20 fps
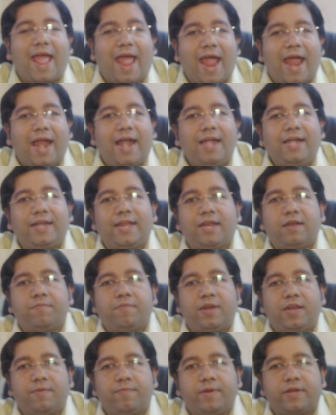and 10
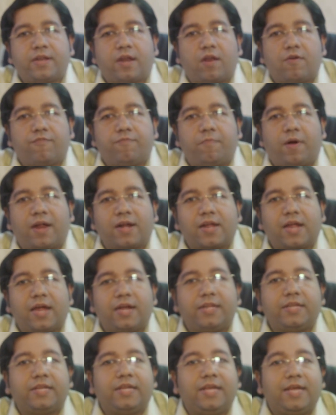millimeter of
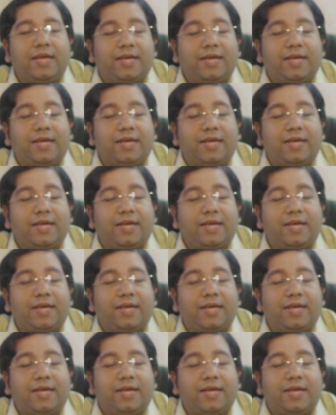mercury,